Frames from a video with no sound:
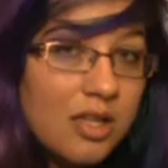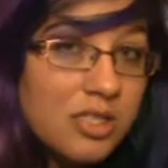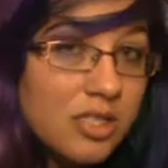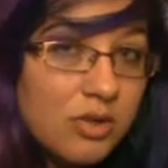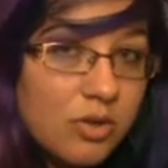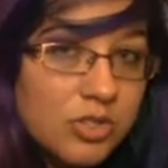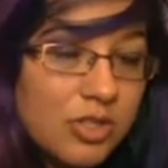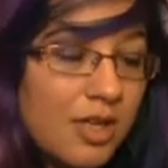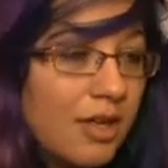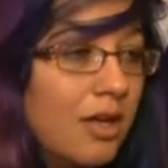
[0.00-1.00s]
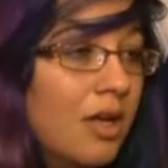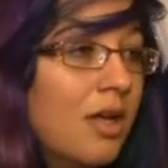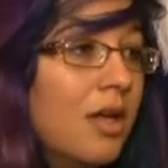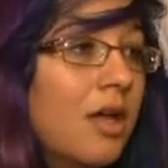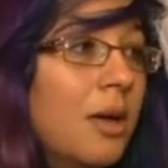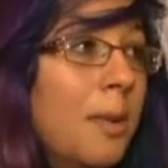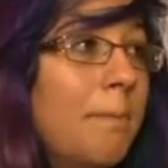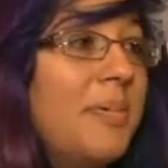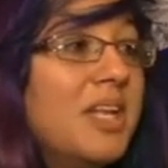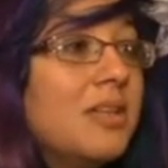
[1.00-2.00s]
they didn't hold your
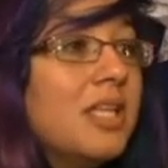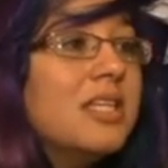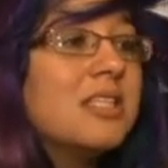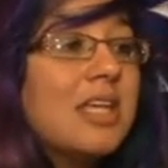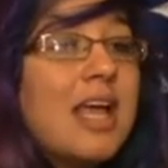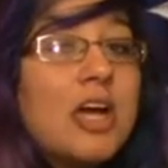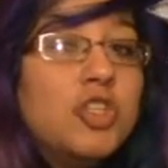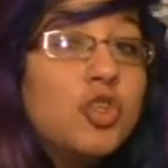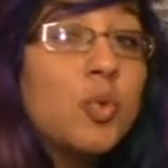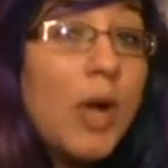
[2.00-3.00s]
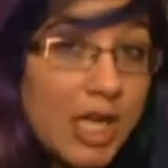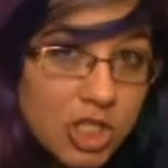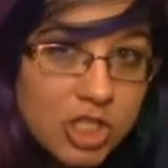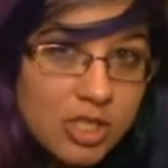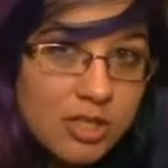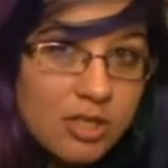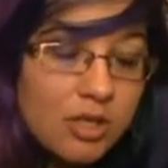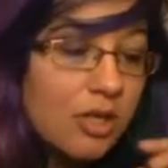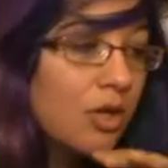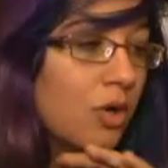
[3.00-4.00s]
hand. But at least they had
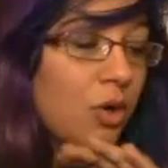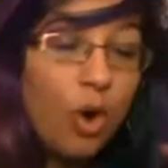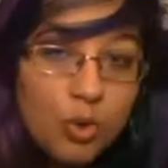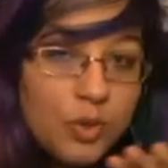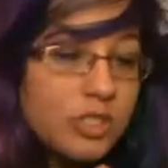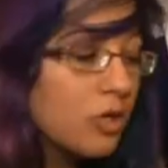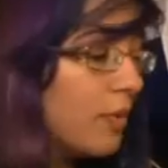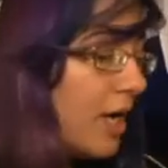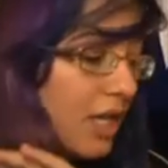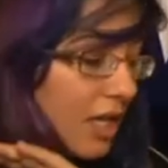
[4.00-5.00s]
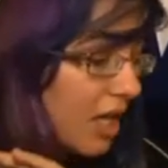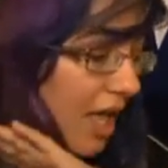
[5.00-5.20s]
direction. Cold Winter Waiting